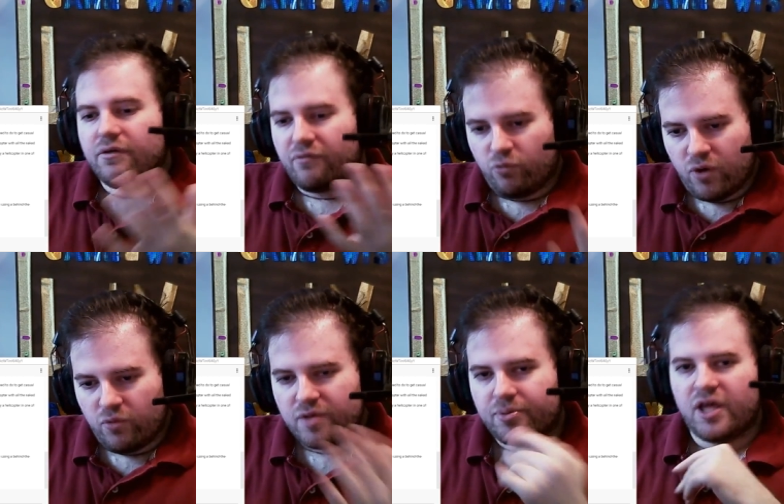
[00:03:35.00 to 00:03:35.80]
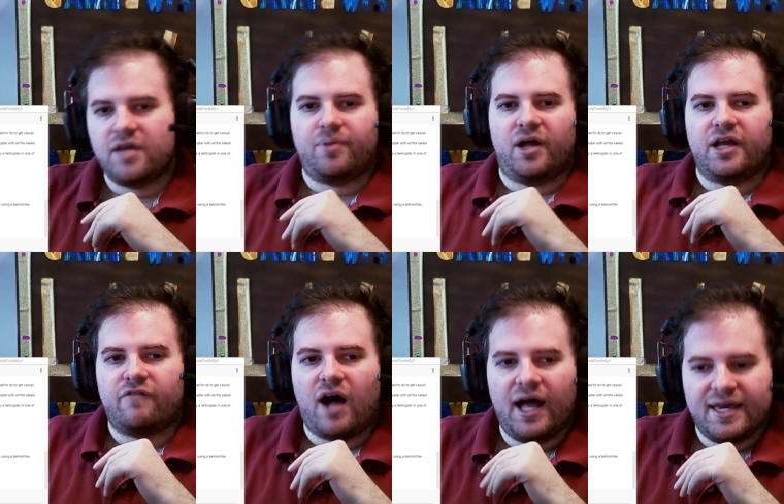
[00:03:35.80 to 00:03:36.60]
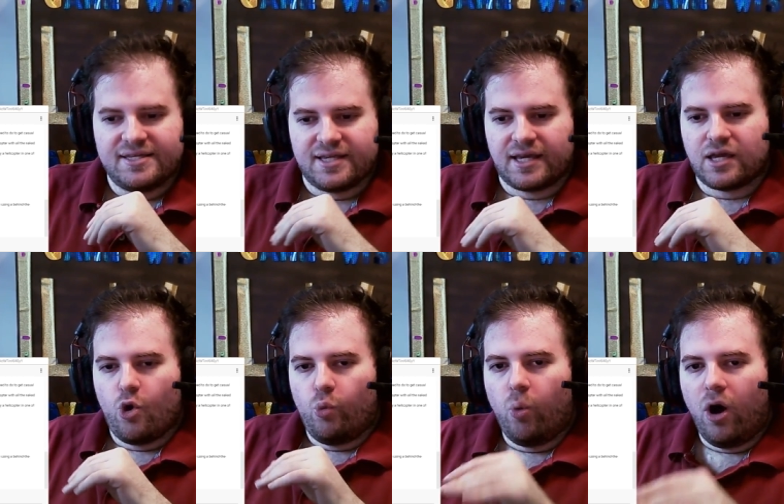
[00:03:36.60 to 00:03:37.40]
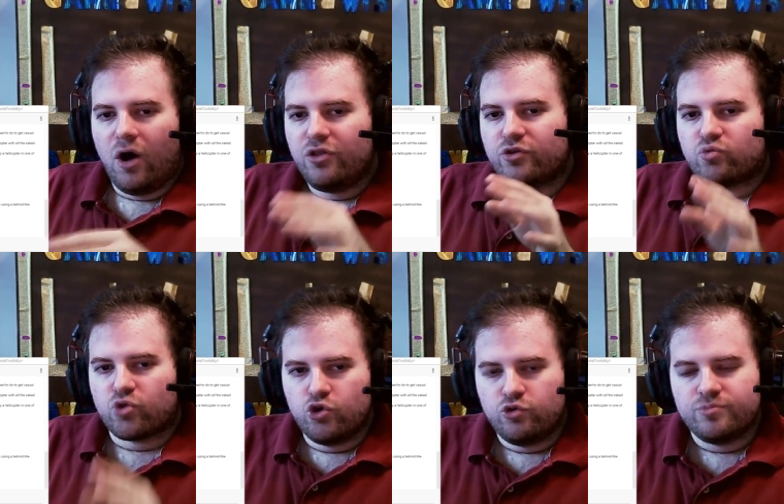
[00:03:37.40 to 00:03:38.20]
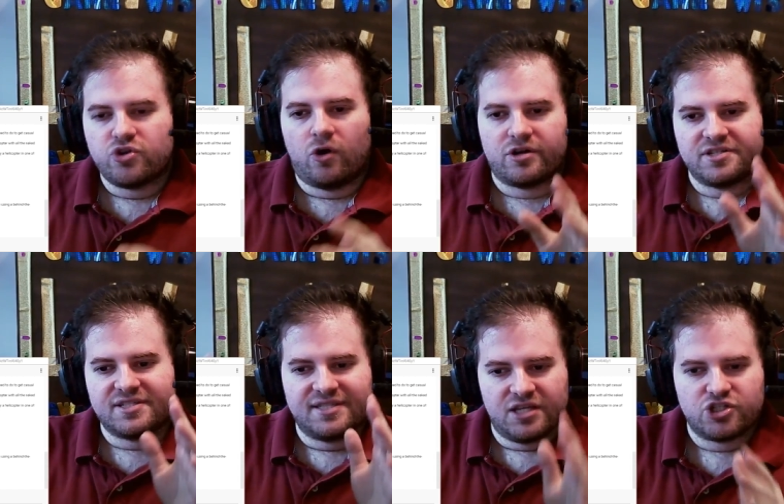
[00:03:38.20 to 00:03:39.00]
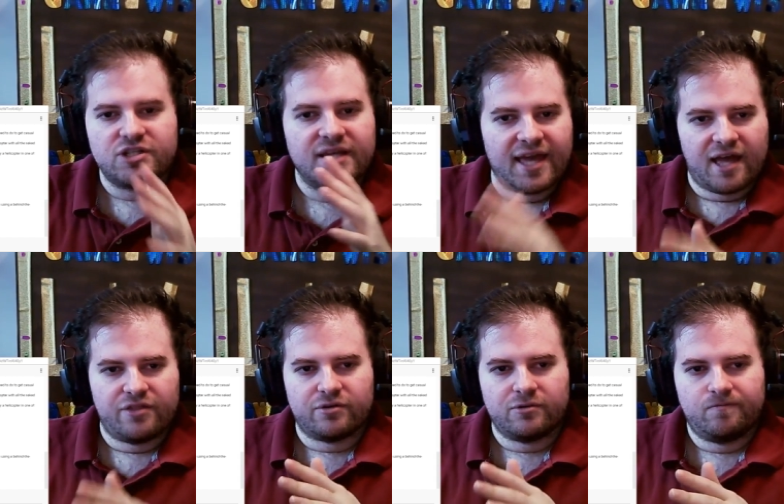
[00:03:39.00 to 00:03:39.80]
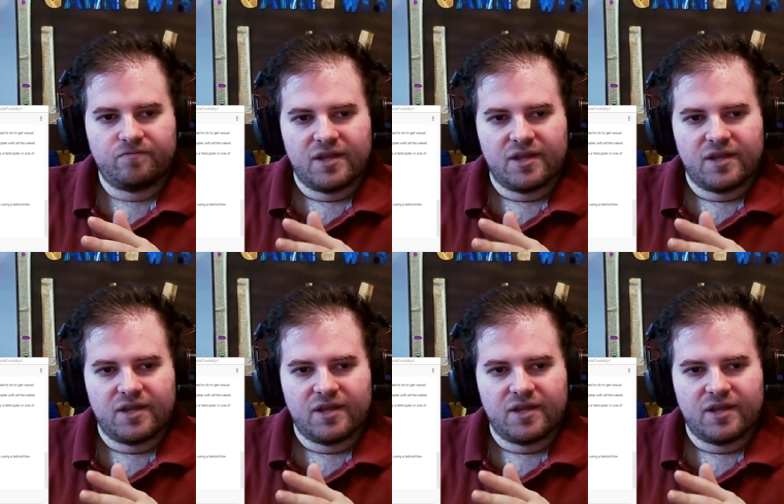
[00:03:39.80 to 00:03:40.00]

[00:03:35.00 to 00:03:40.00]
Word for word: When we play Binding of Isaac, while the rooms are stitched together,